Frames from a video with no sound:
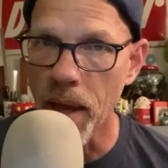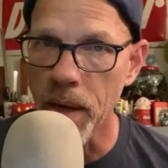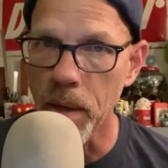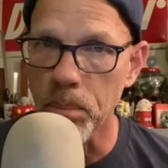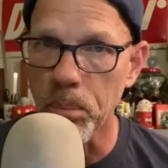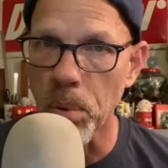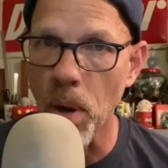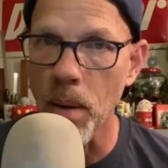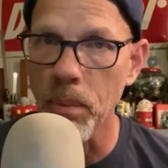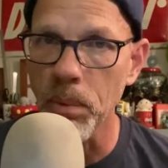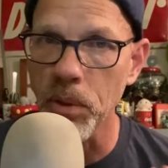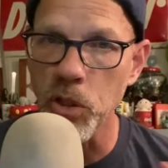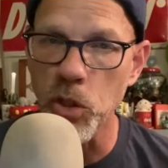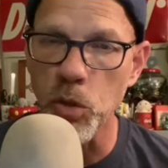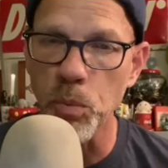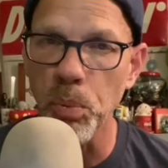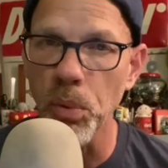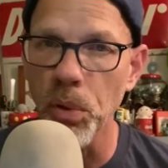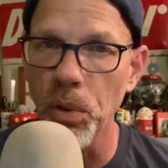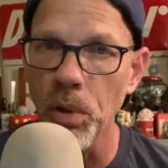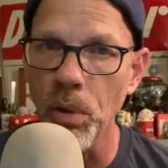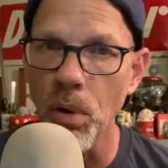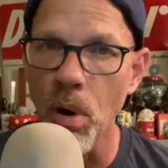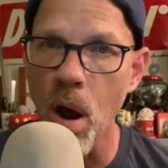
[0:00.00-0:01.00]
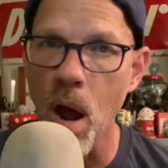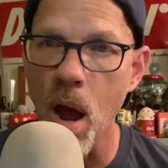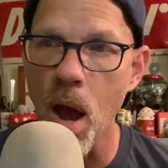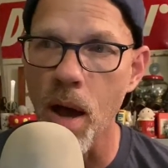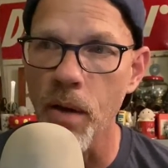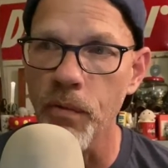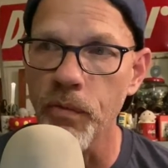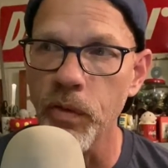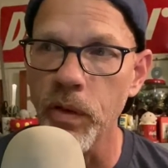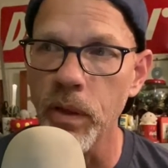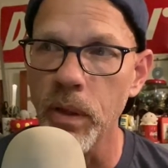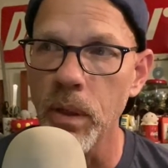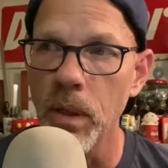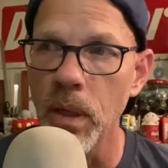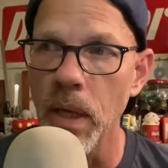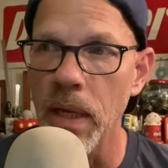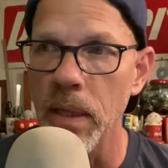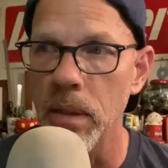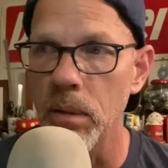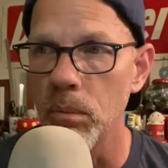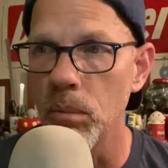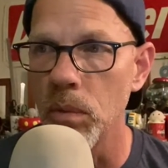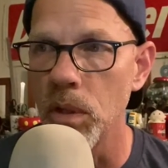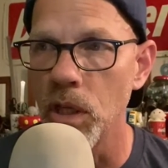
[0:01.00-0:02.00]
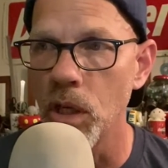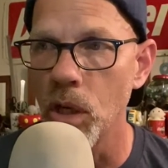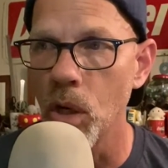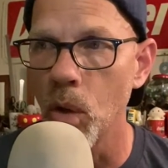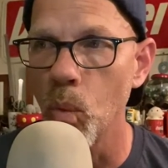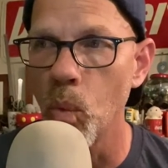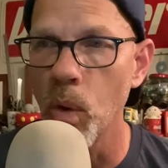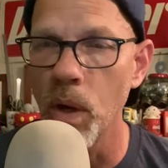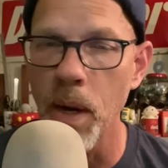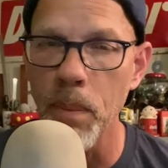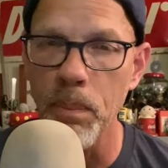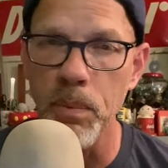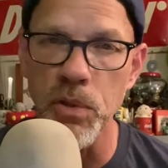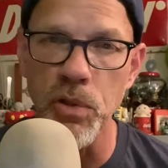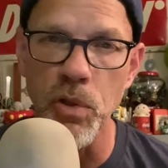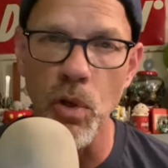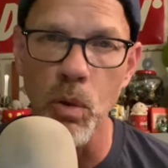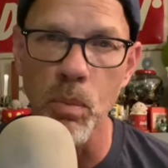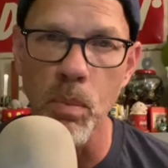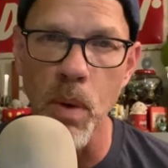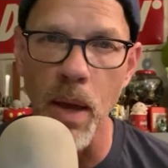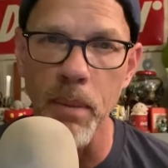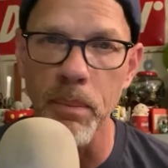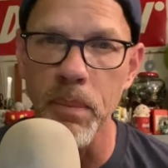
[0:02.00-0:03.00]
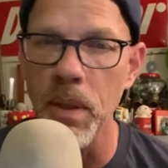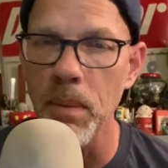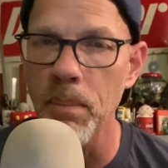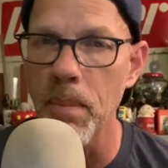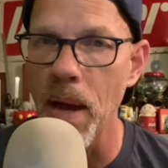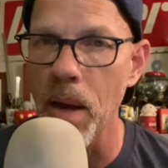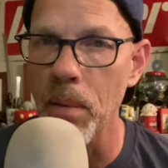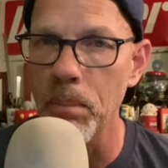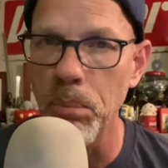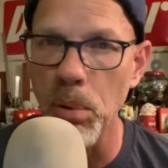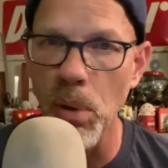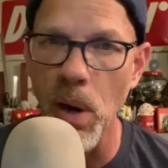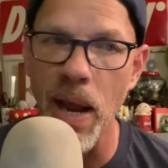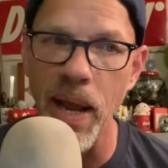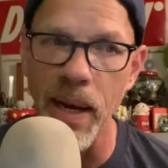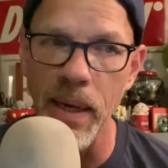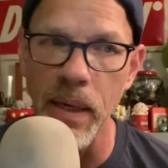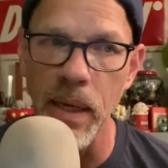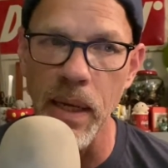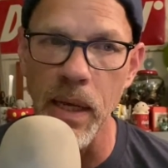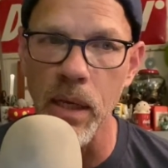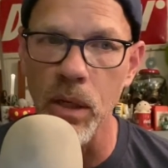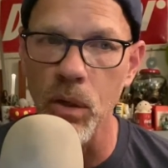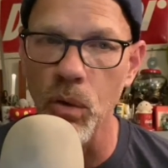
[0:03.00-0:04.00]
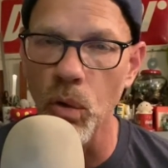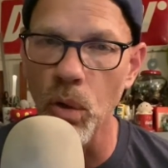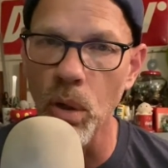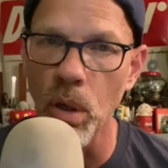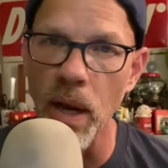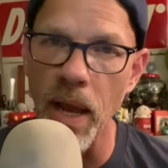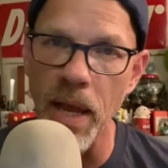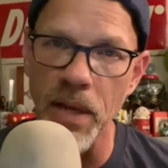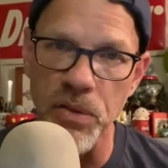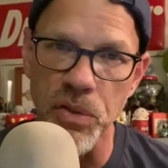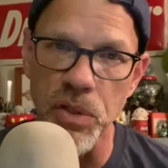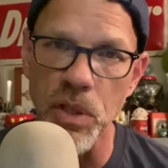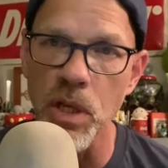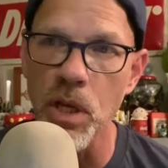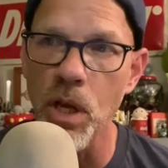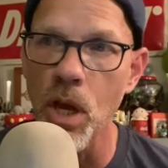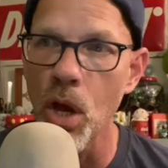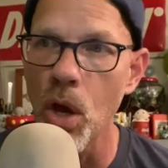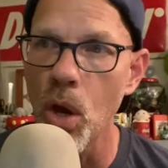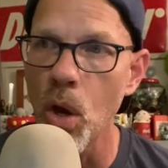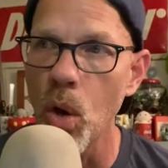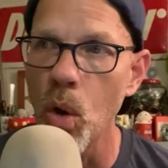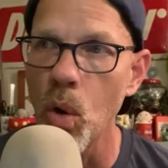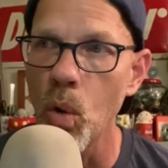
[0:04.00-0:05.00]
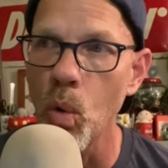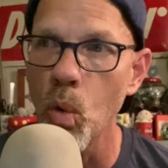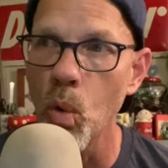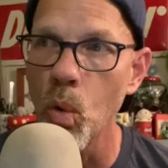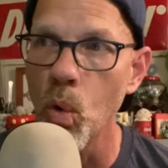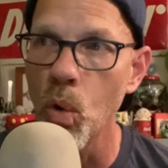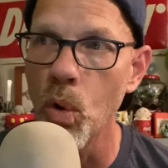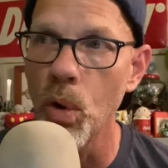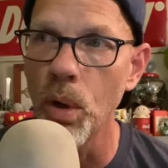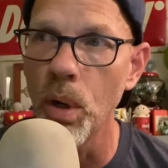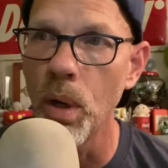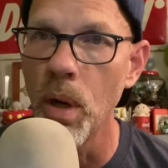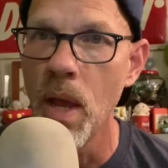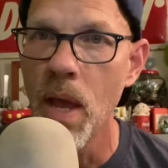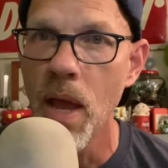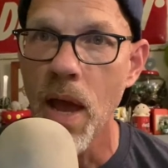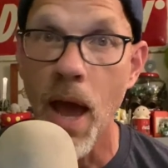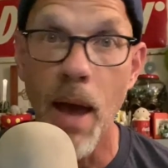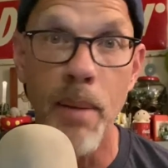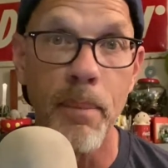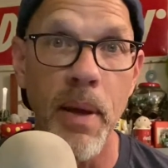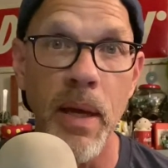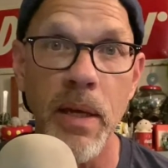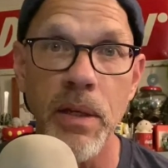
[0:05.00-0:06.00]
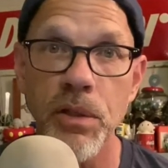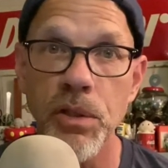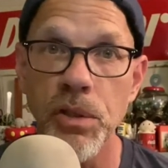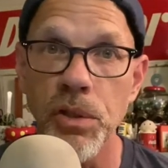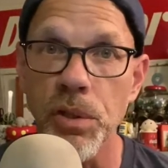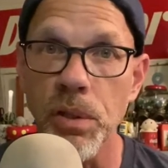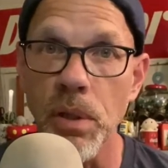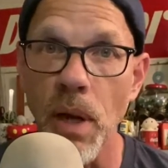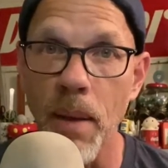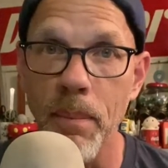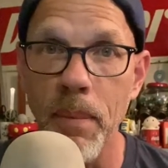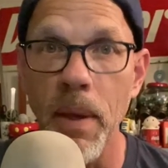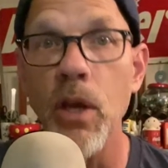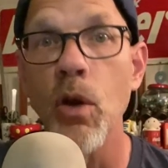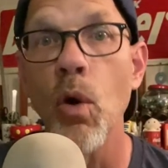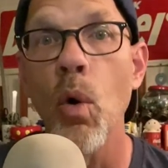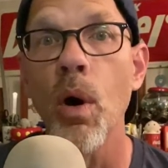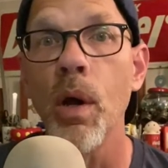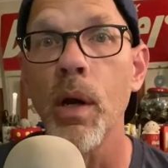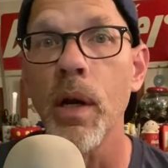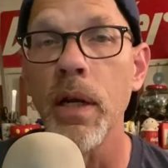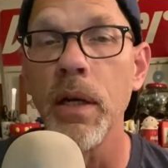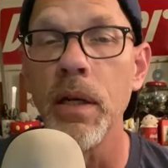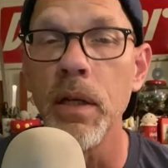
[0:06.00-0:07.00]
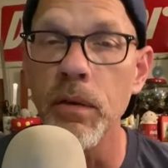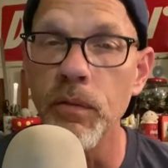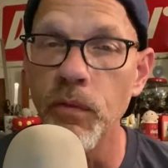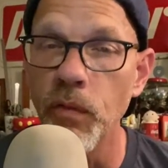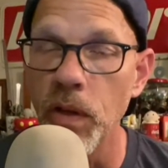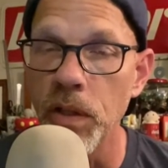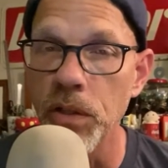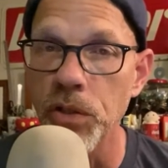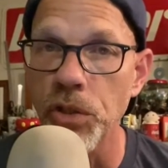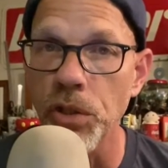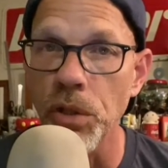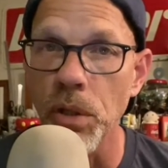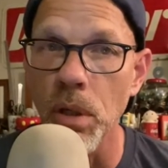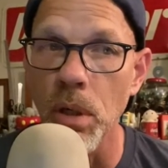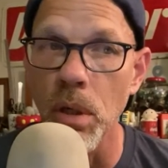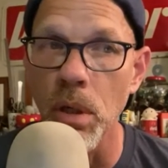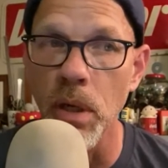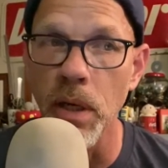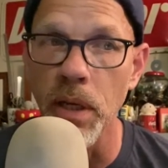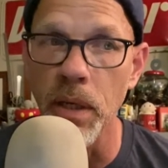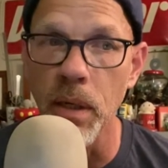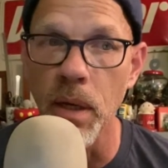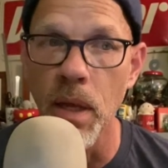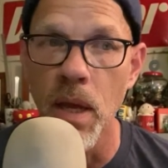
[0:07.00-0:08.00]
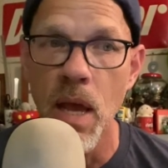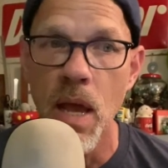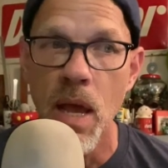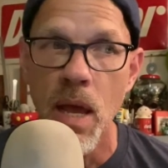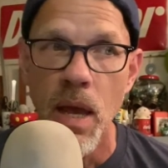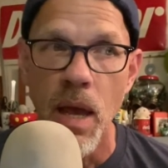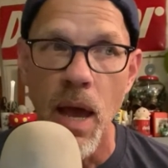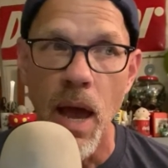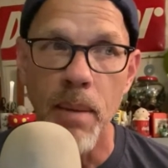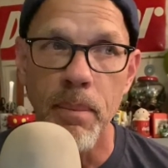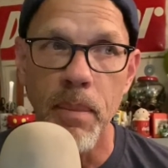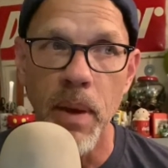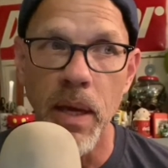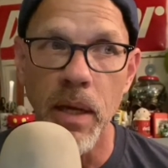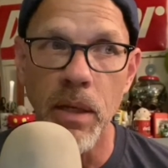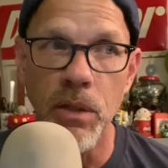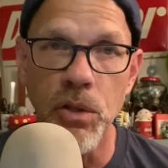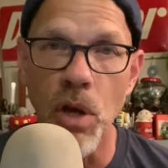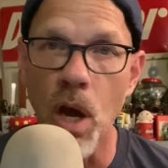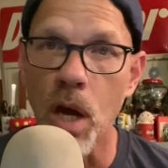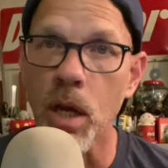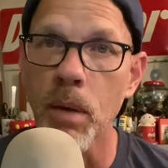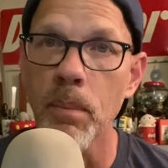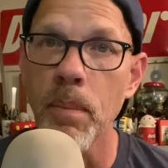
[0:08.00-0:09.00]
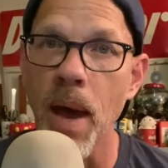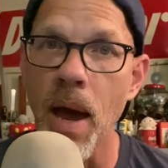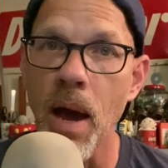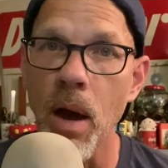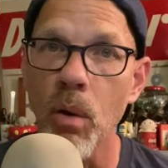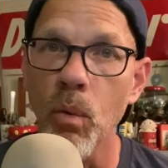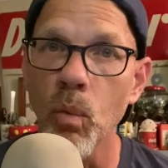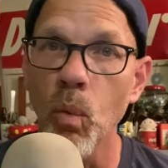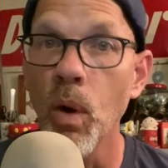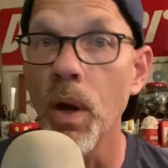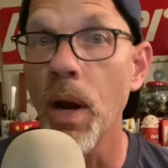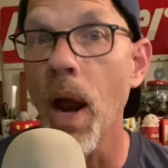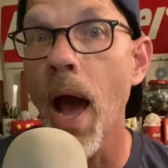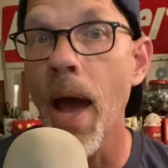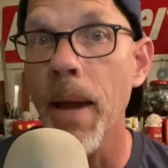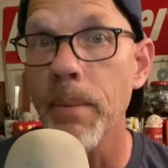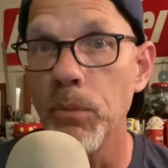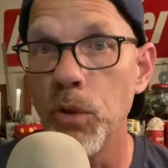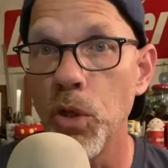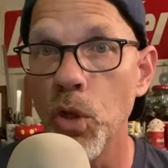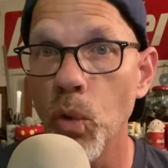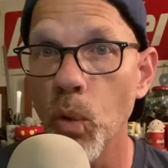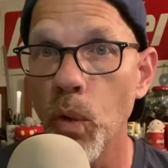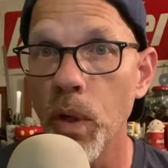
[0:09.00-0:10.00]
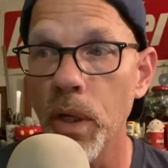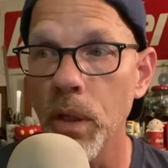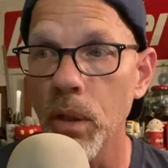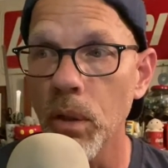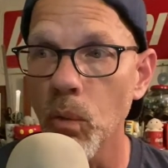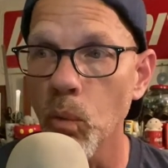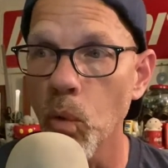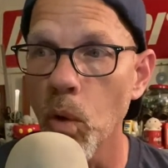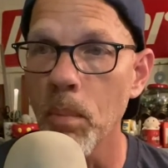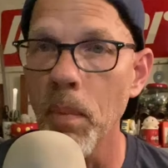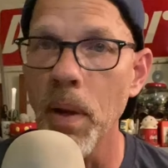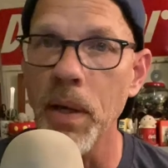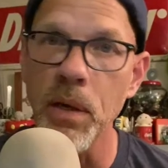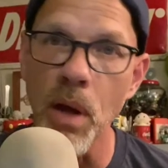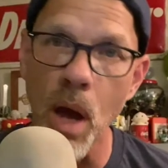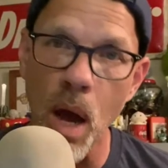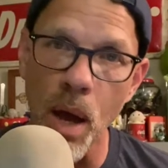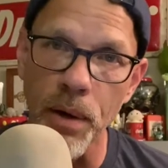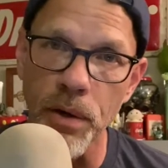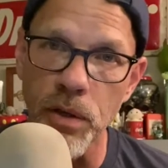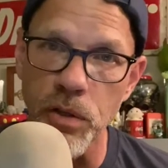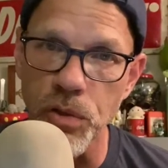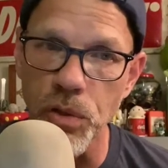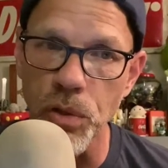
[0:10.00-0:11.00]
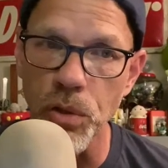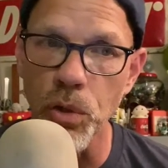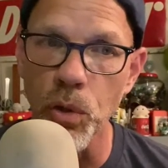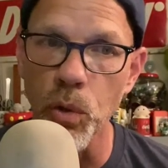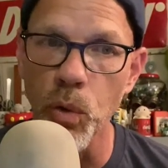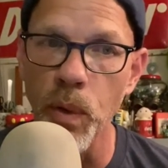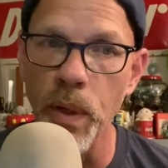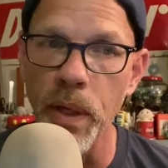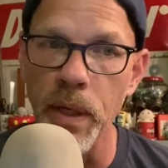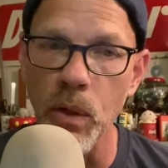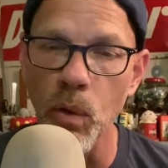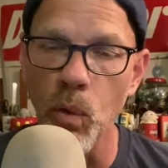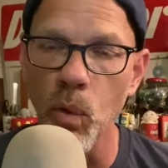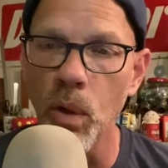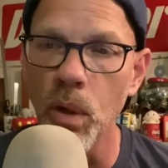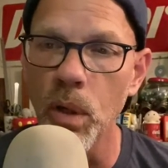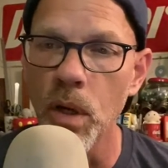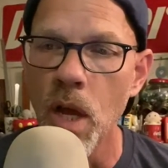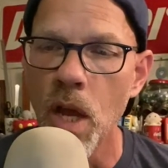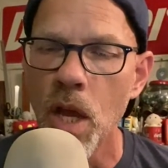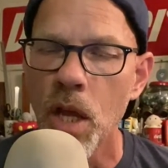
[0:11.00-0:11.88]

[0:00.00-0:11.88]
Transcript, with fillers: of probably splinter off and, and, you know, one episode might be about branding or SEO, or I may just, I may go on an adventure and I may talk about what I'm doing or what my daughters are doing or,